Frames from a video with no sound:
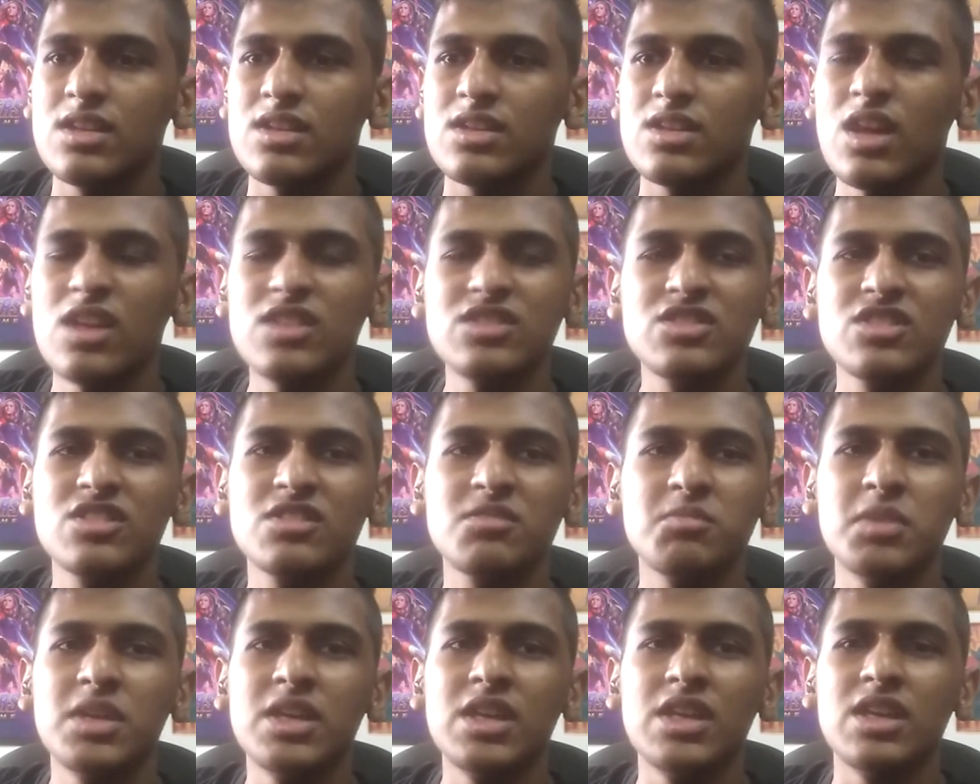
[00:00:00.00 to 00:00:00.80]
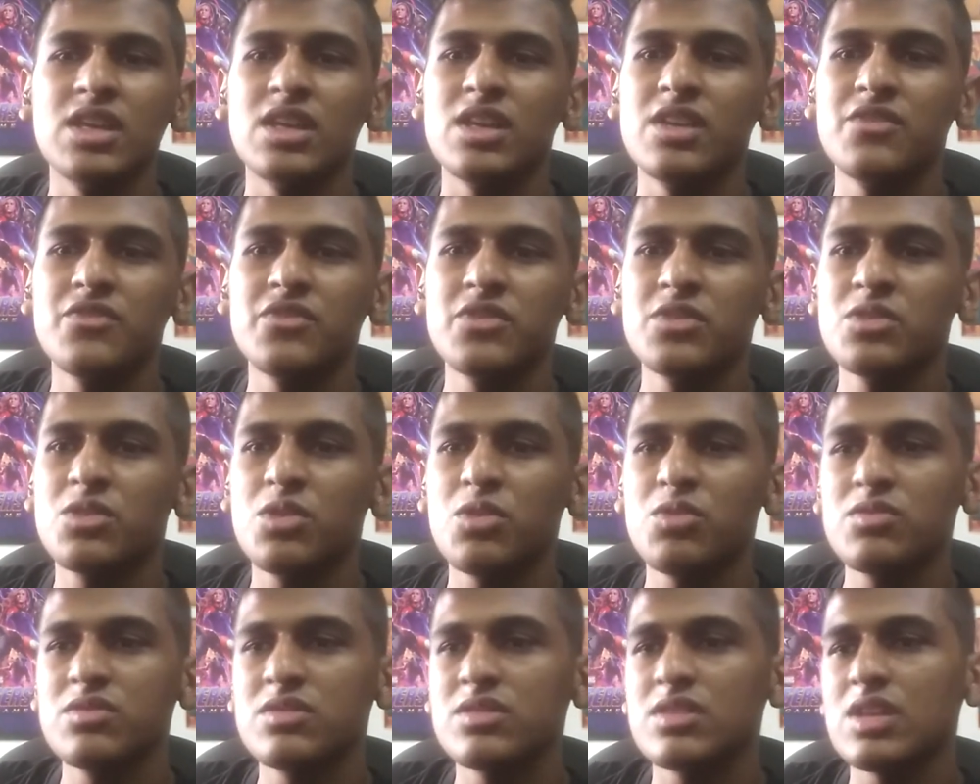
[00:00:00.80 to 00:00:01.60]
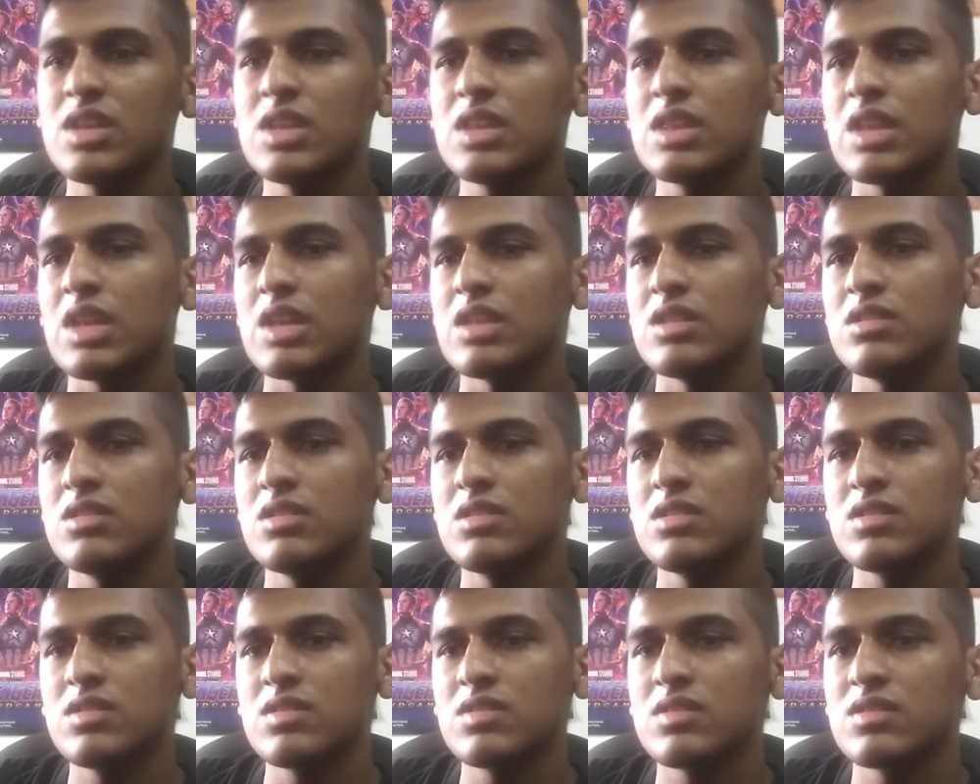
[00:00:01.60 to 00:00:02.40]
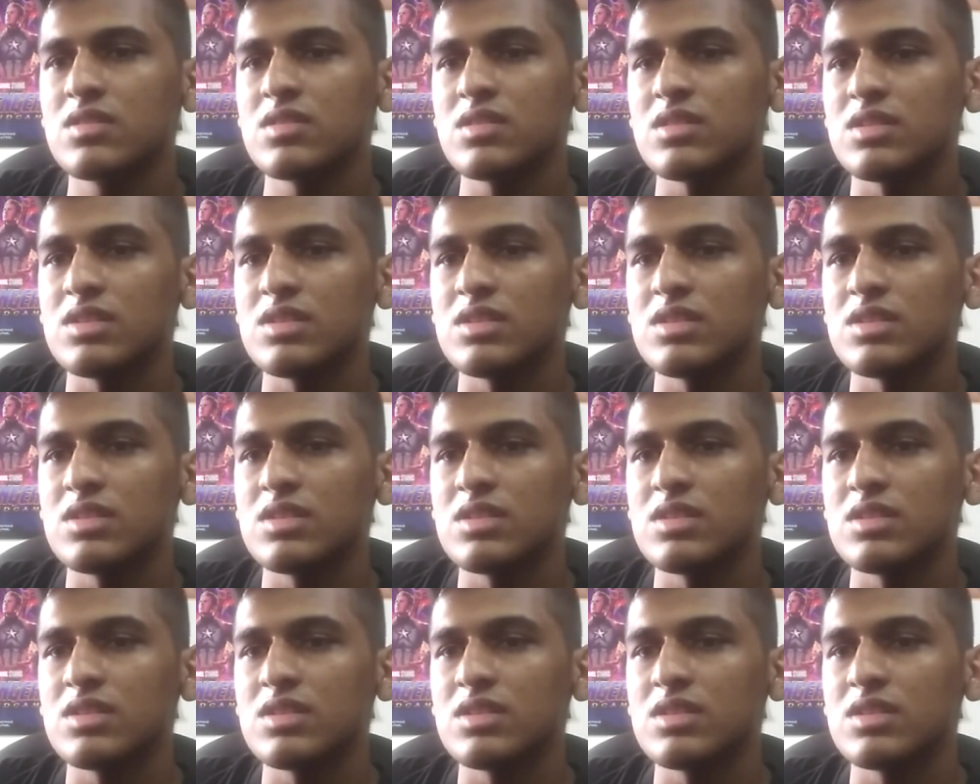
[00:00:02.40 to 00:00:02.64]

Not just me. If you don't think that this